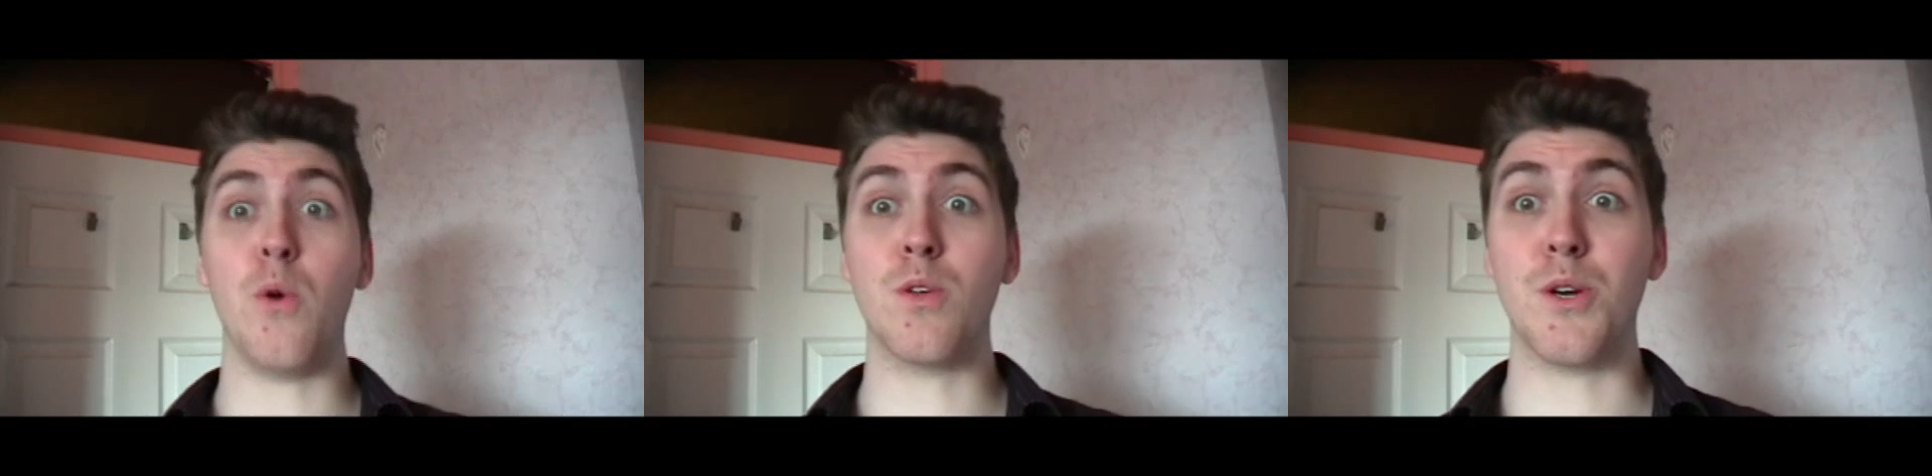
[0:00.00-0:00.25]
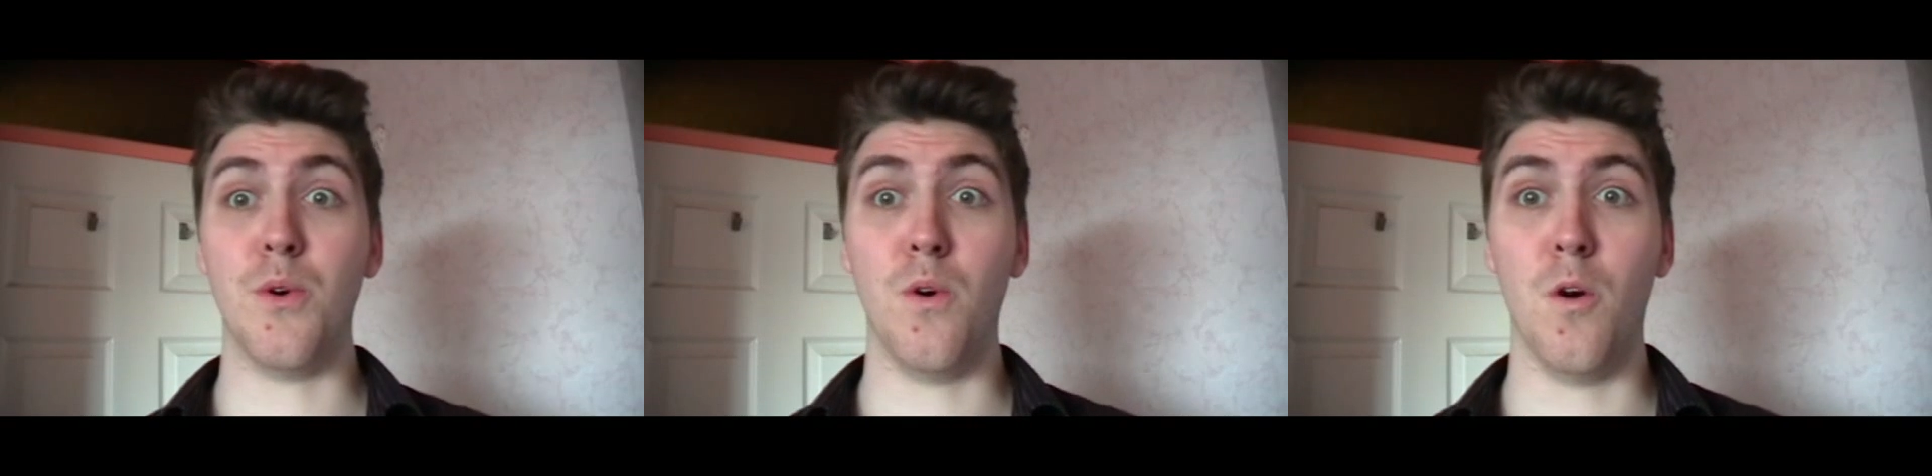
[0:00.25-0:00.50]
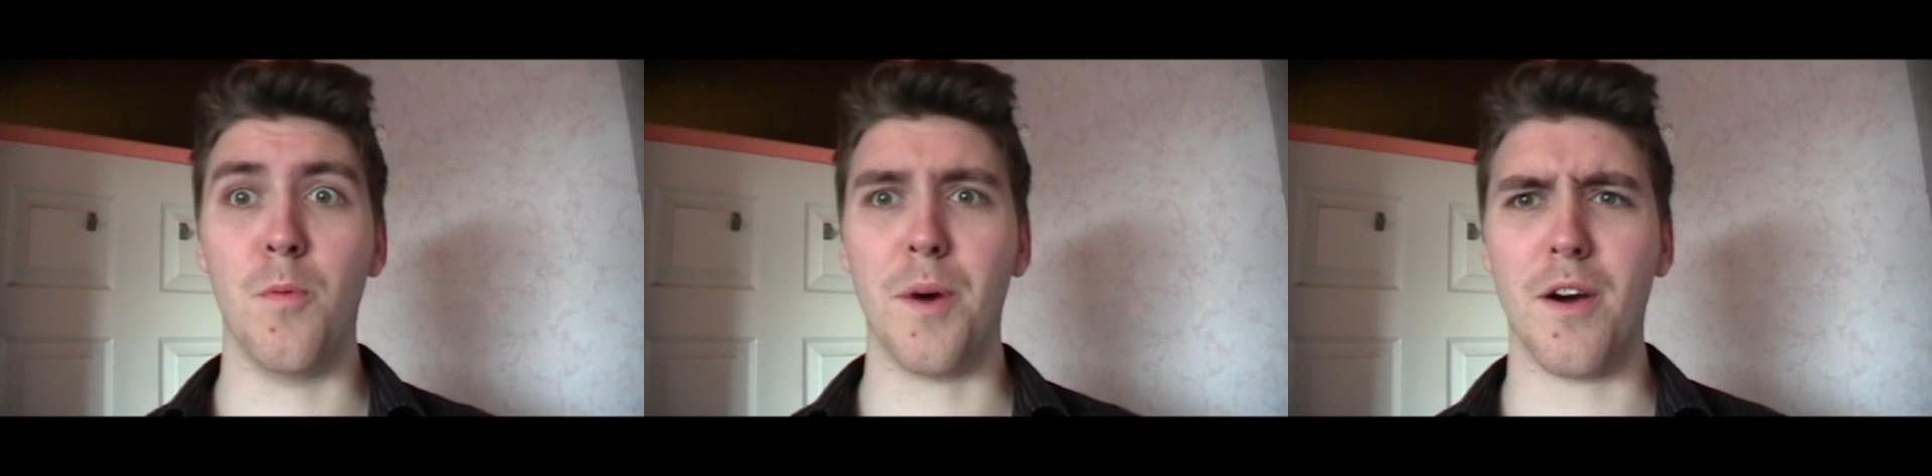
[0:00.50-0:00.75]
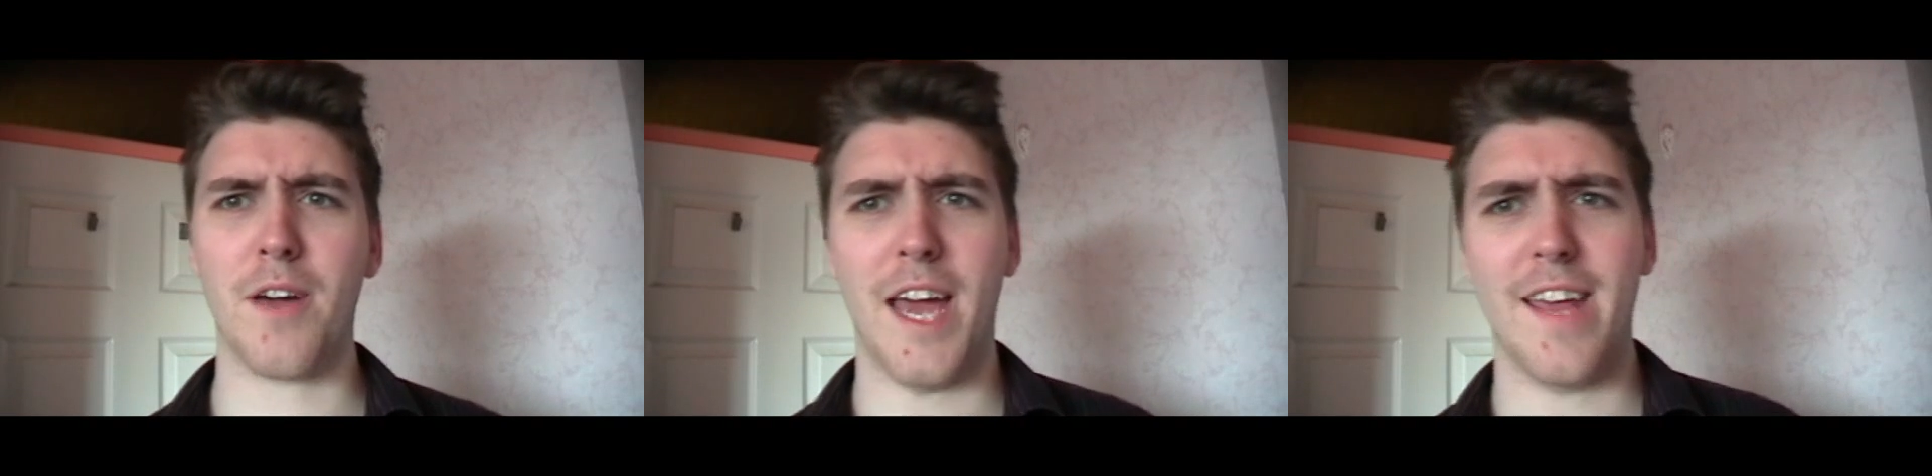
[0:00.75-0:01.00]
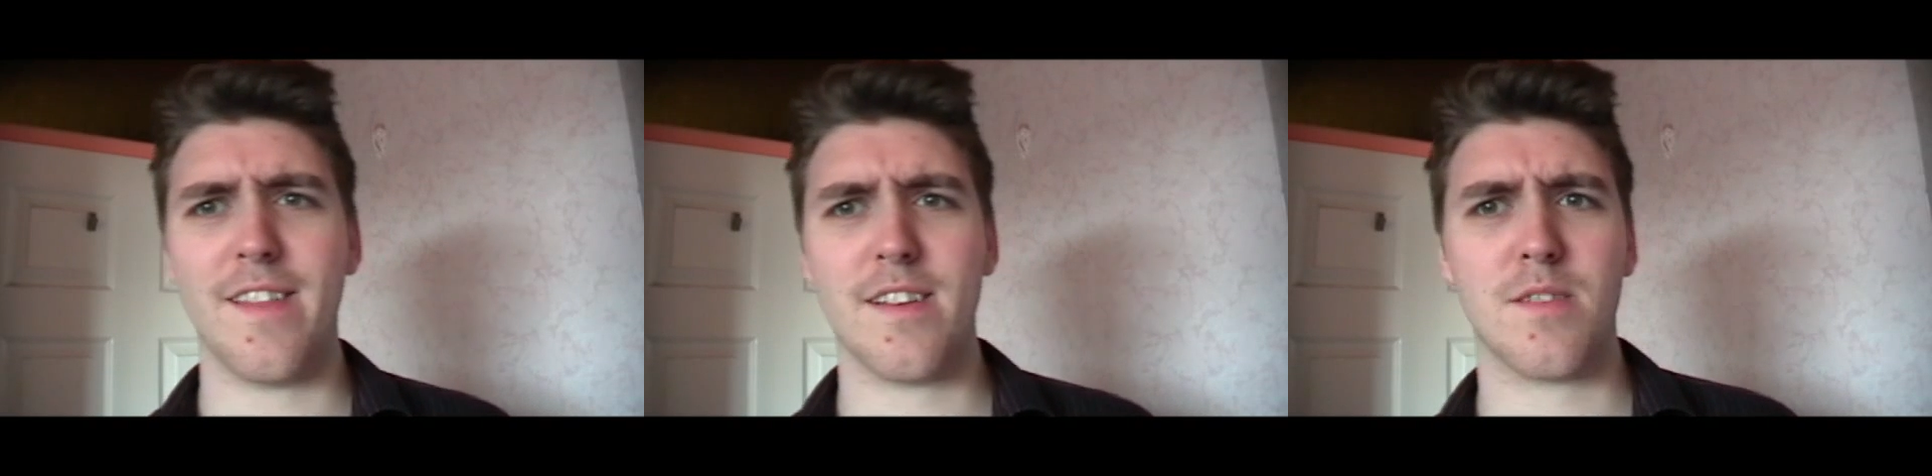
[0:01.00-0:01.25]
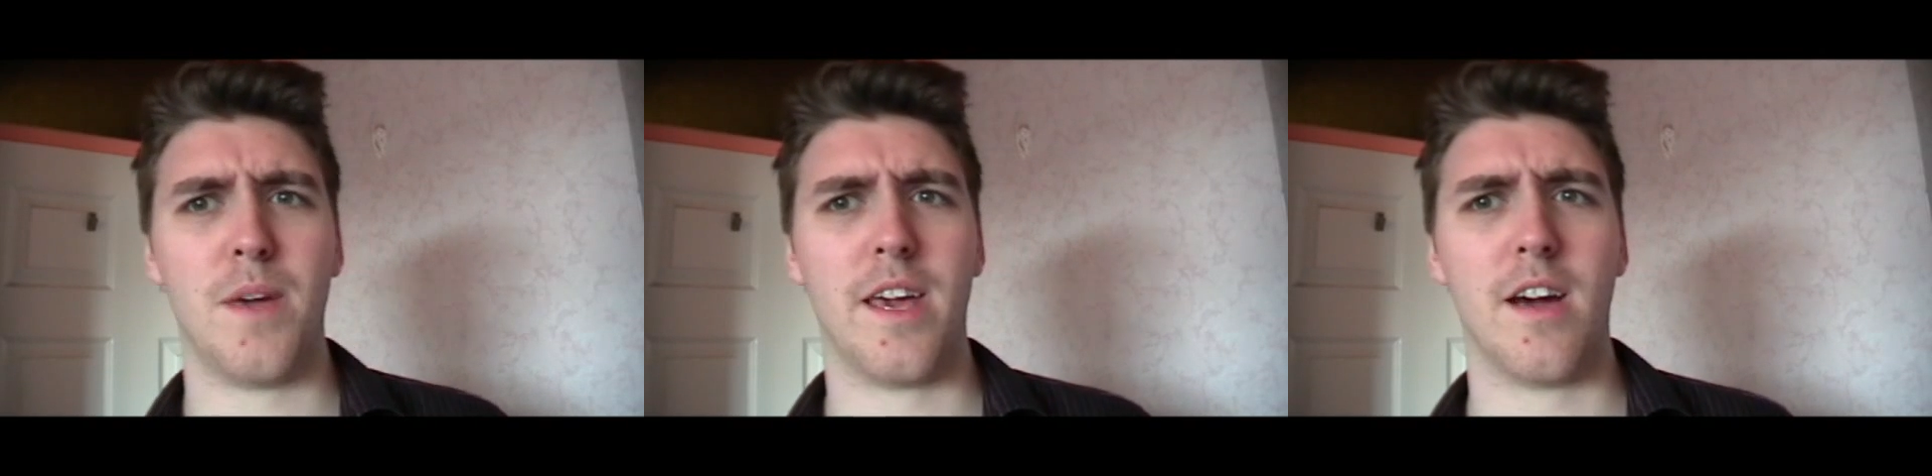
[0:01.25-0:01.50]
YouTube! Okay,
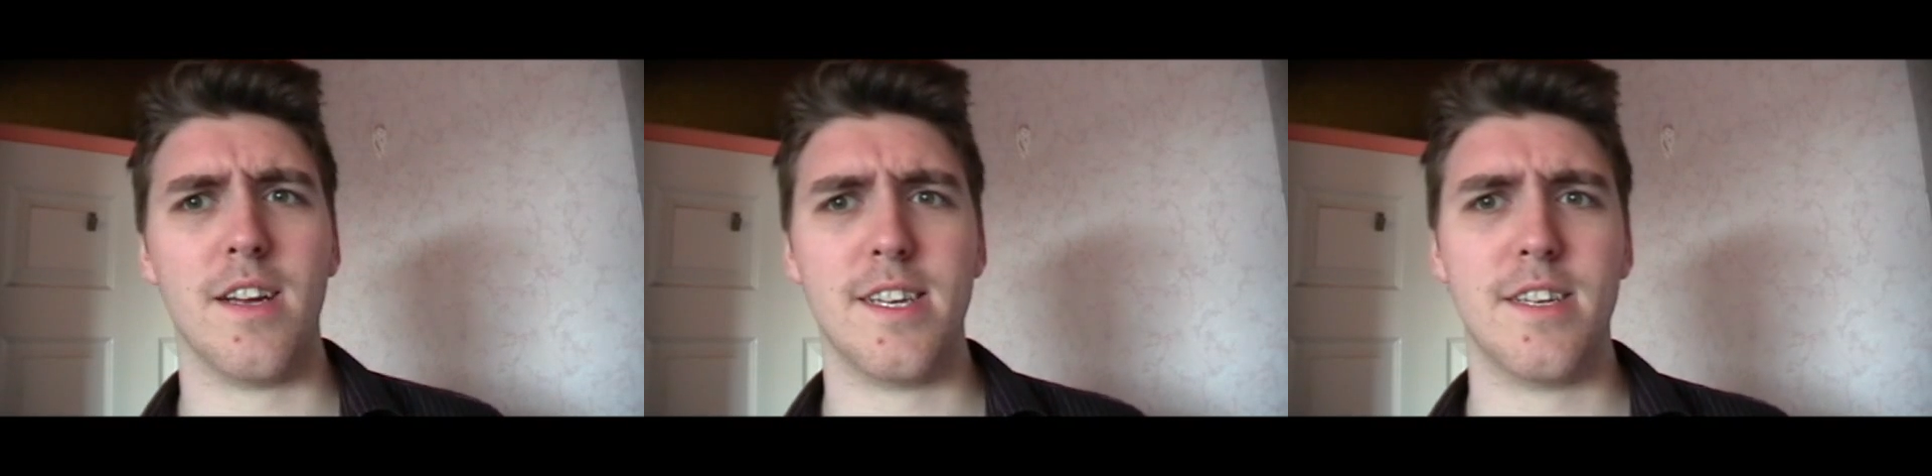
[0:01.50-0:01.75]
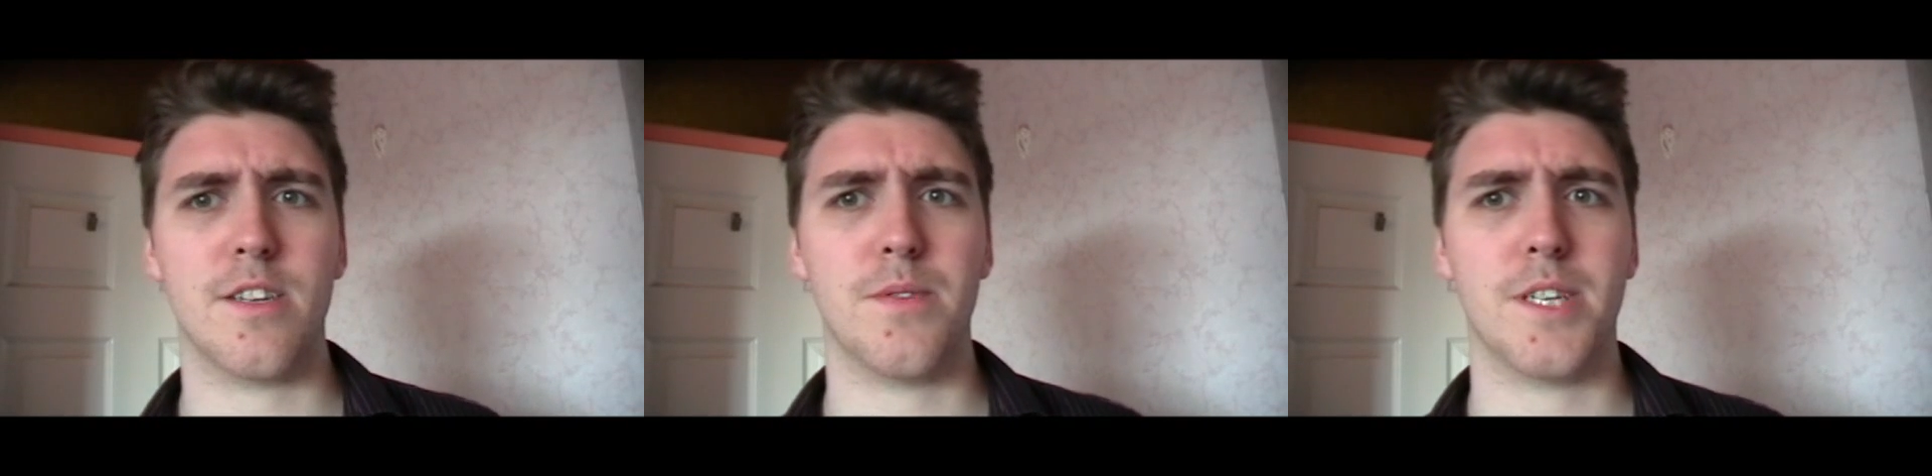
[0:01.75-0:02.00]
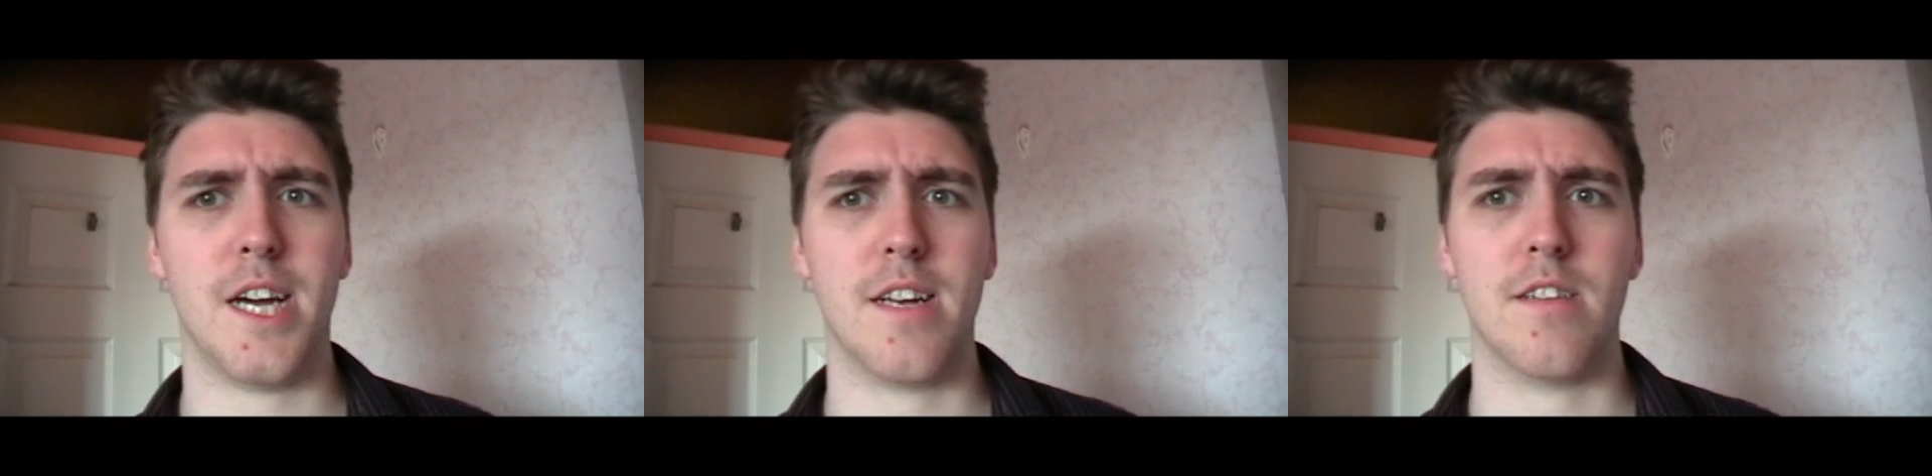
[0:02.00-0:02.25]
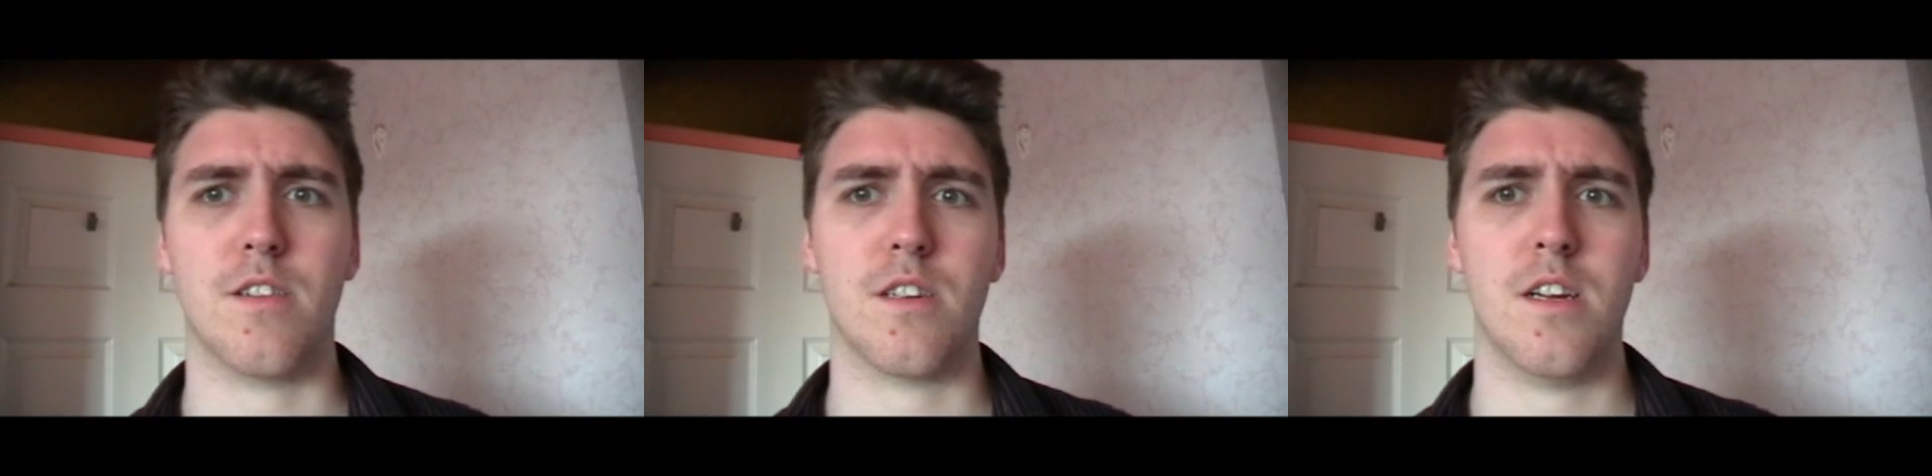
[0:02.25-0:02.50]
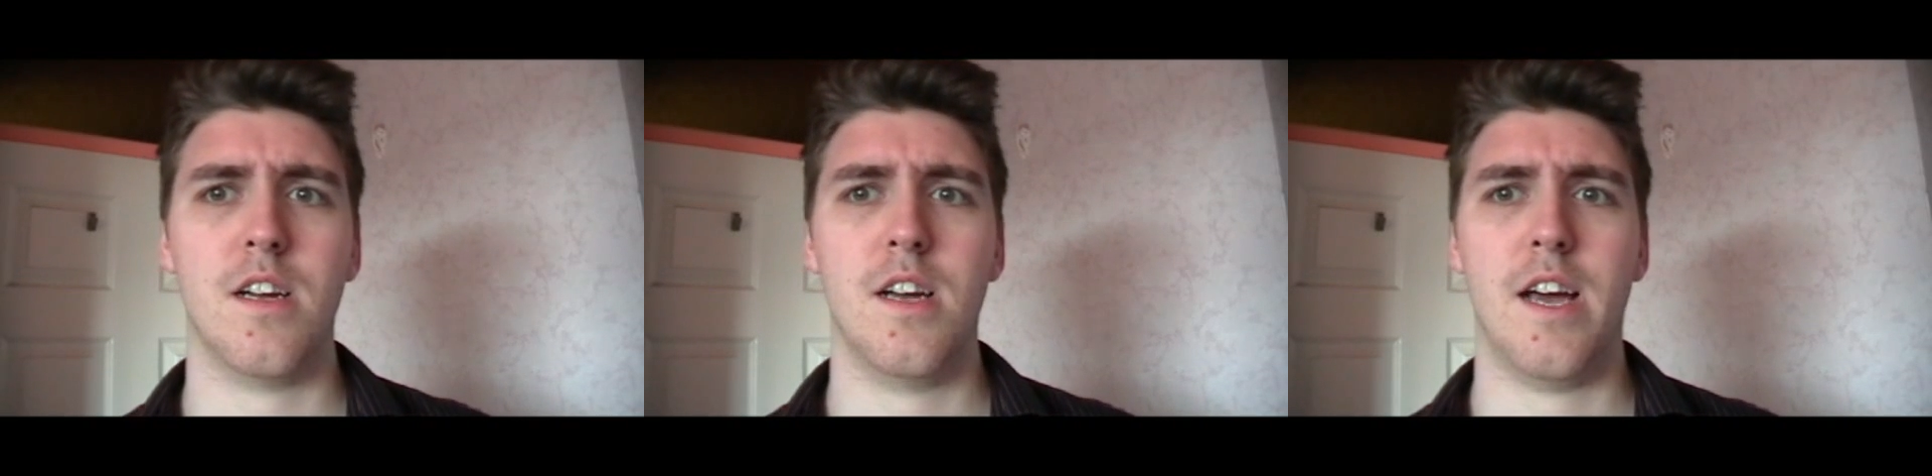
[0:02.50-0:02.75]
this week I didn't do a challenge.